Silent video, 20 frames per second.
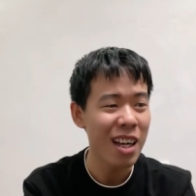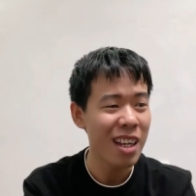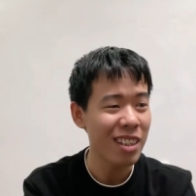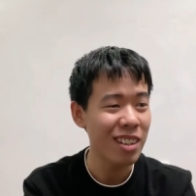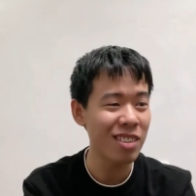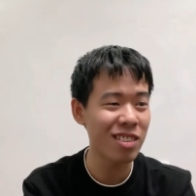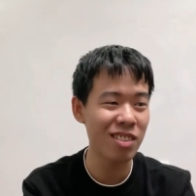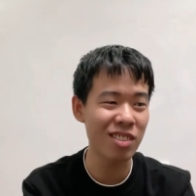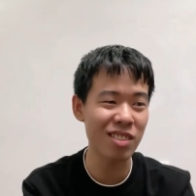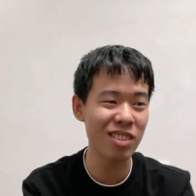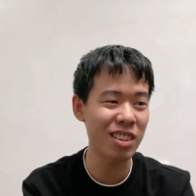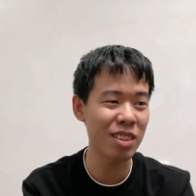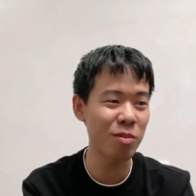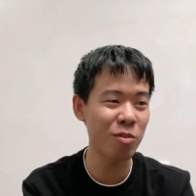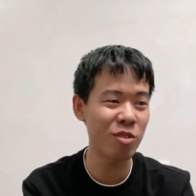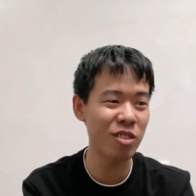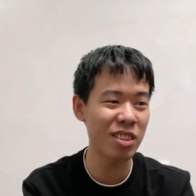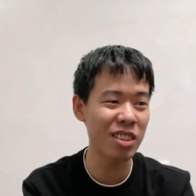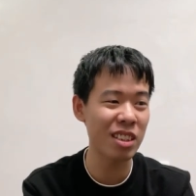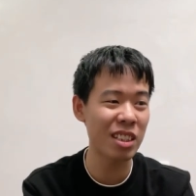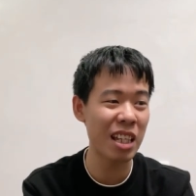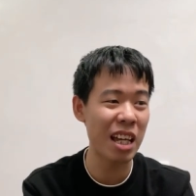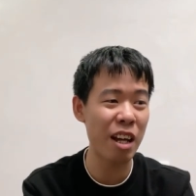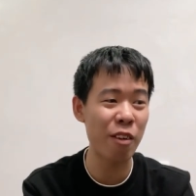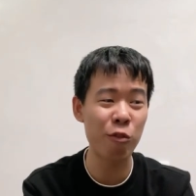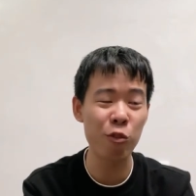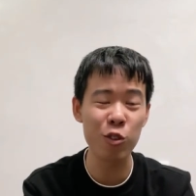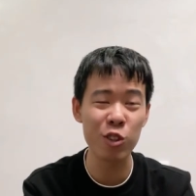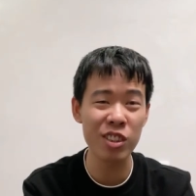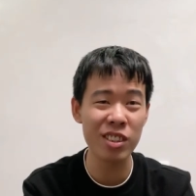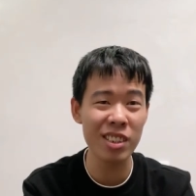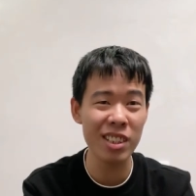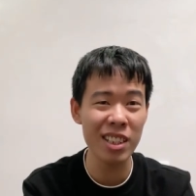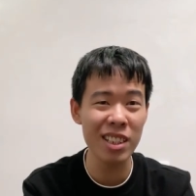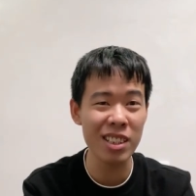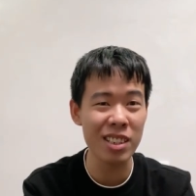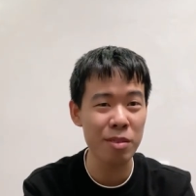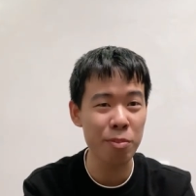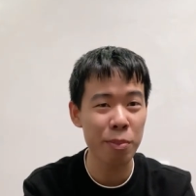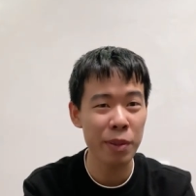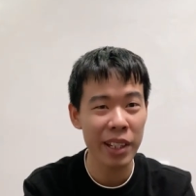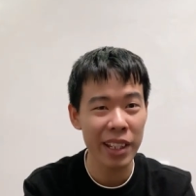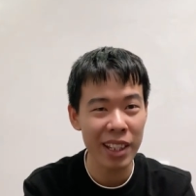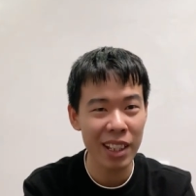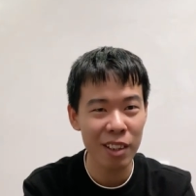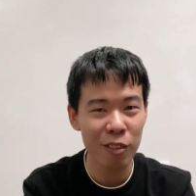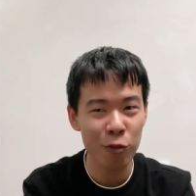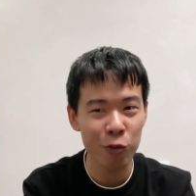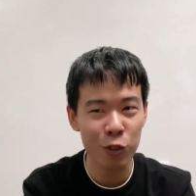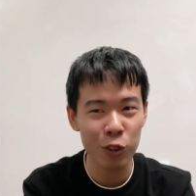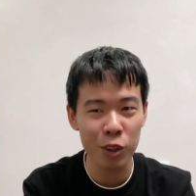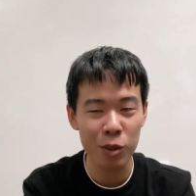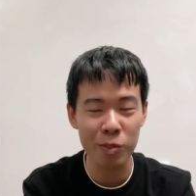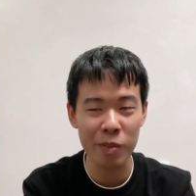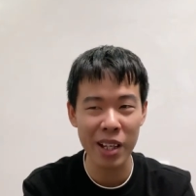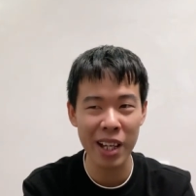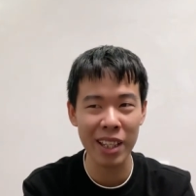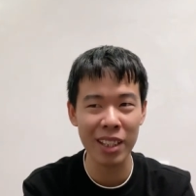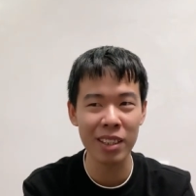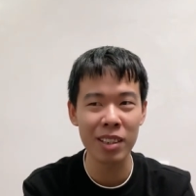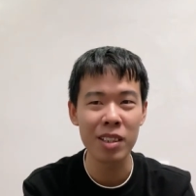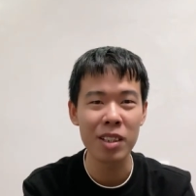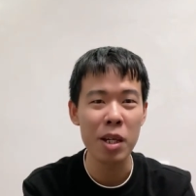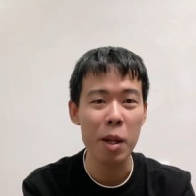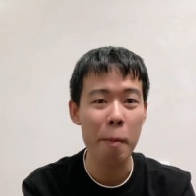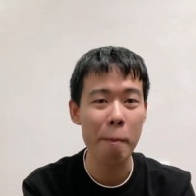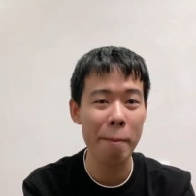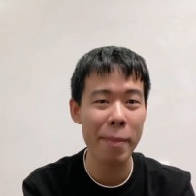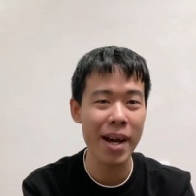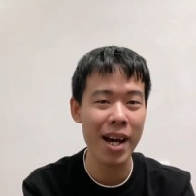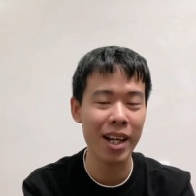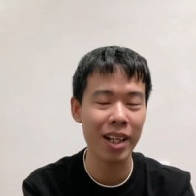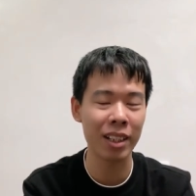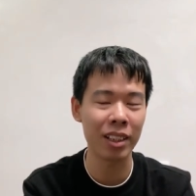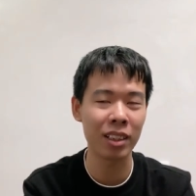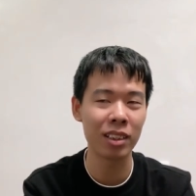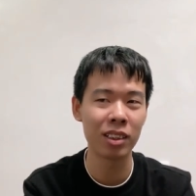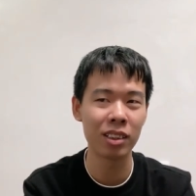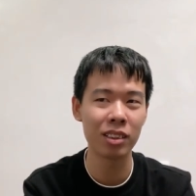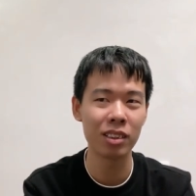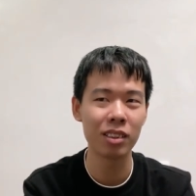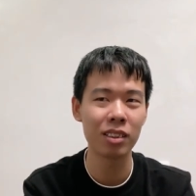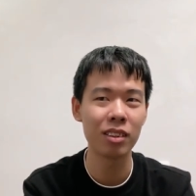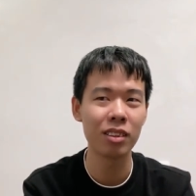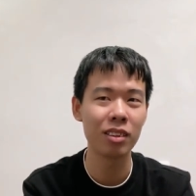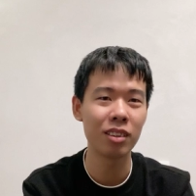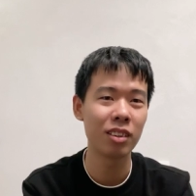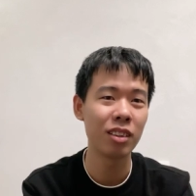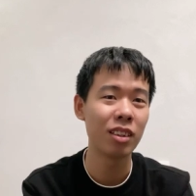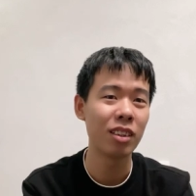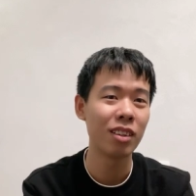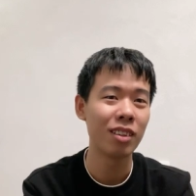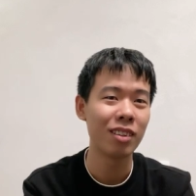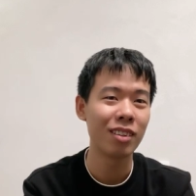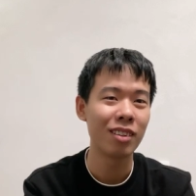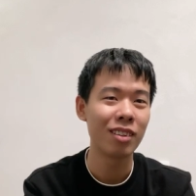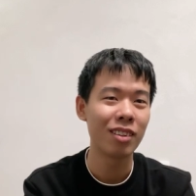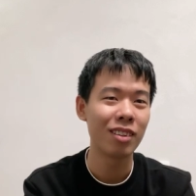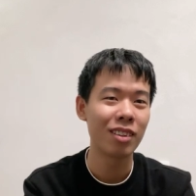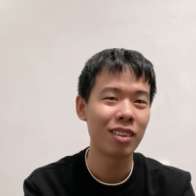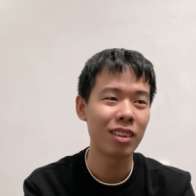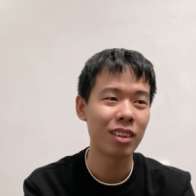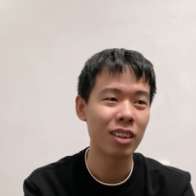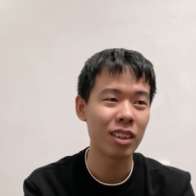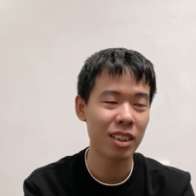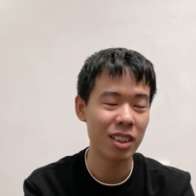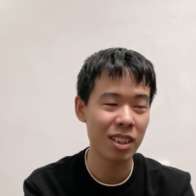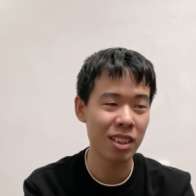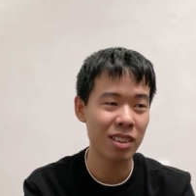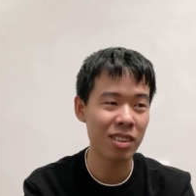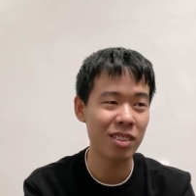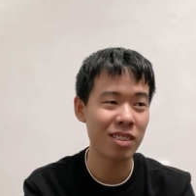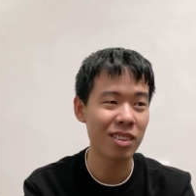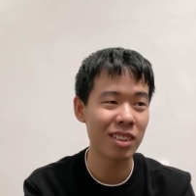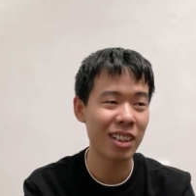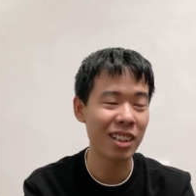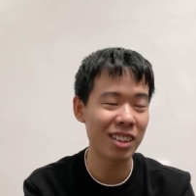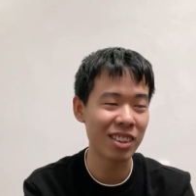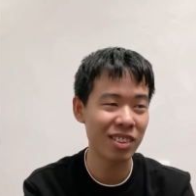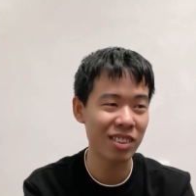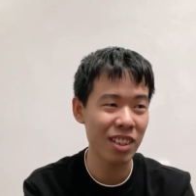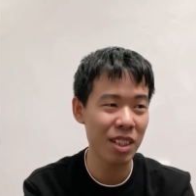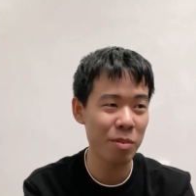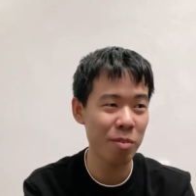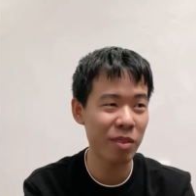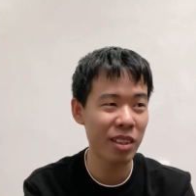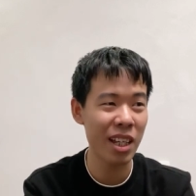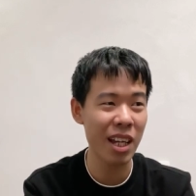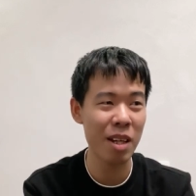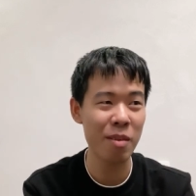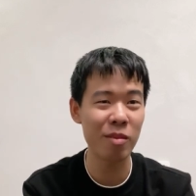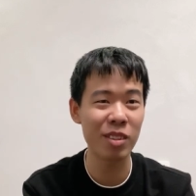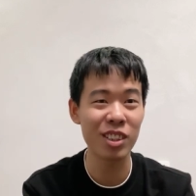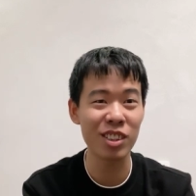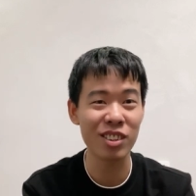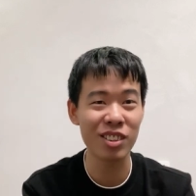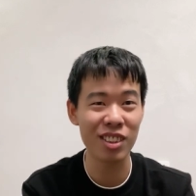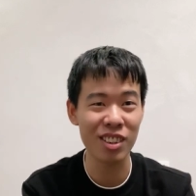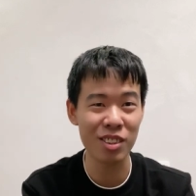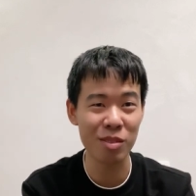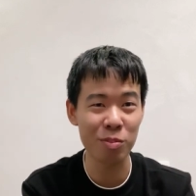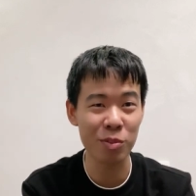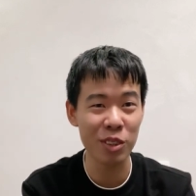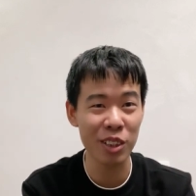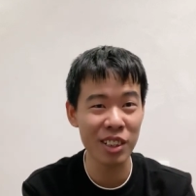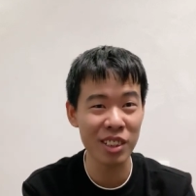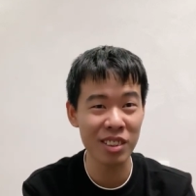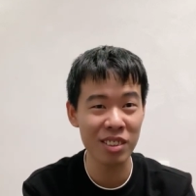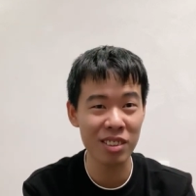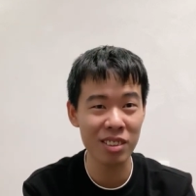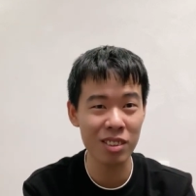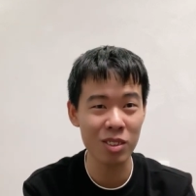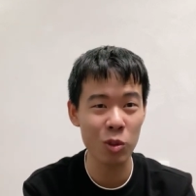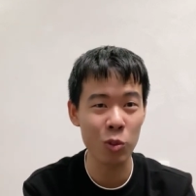It seems everything is pair for my bag. Yes, in the same time the sound box